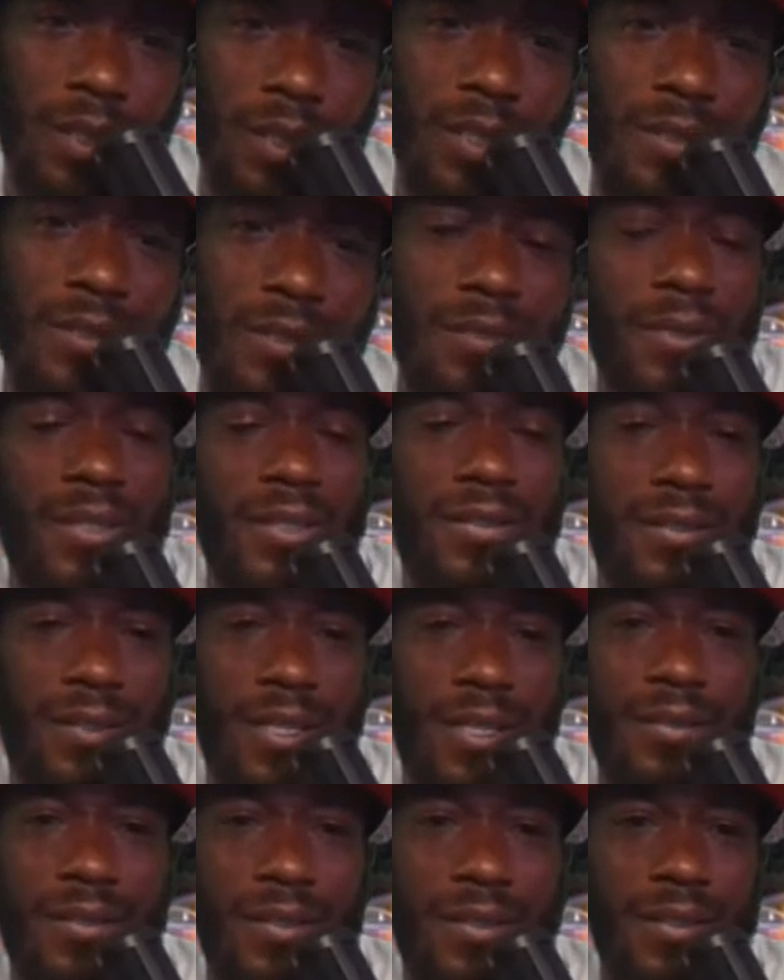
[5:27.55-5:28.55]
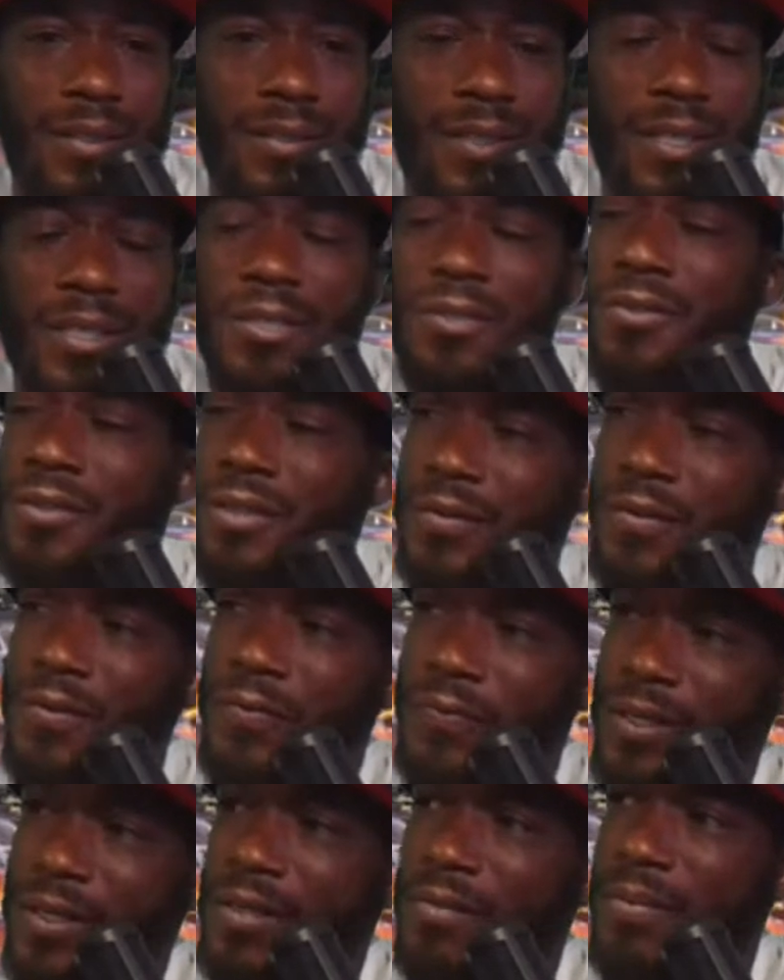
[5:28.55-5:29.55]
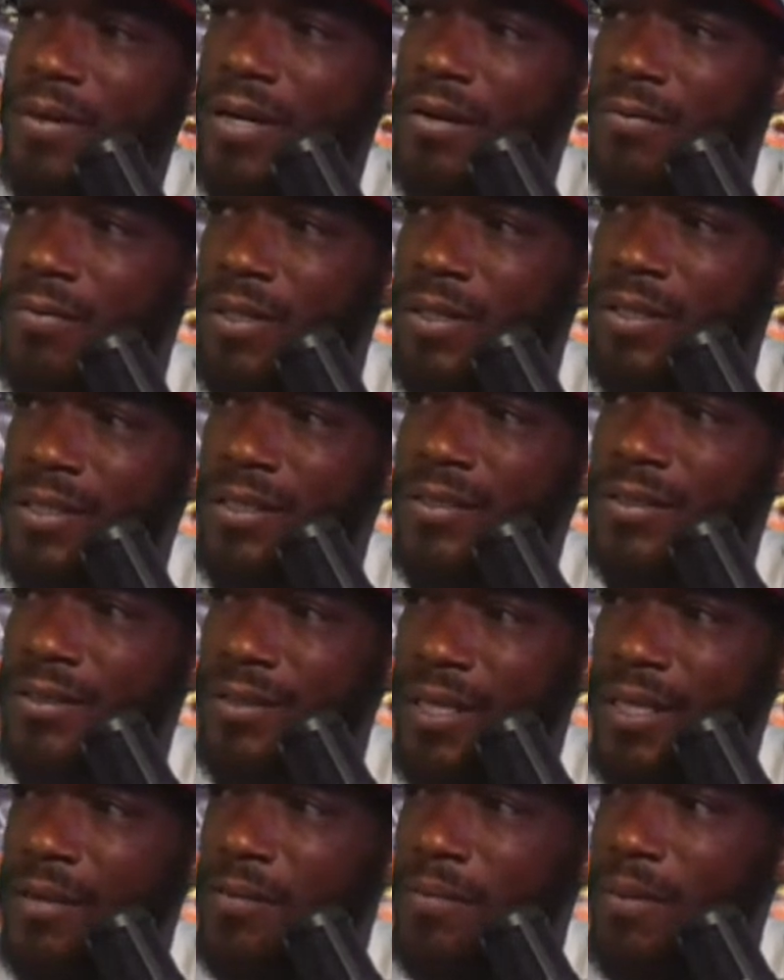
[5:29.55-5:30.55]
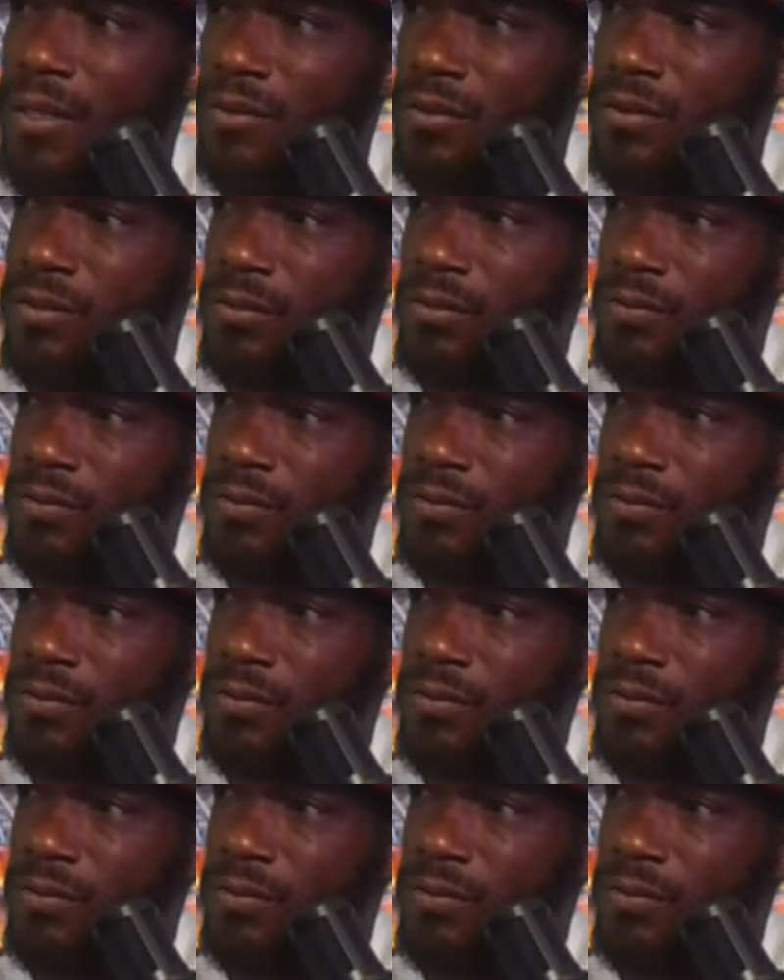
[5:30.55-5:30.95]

You be the same nigga that say you don't give a fuck about what niggas say about you.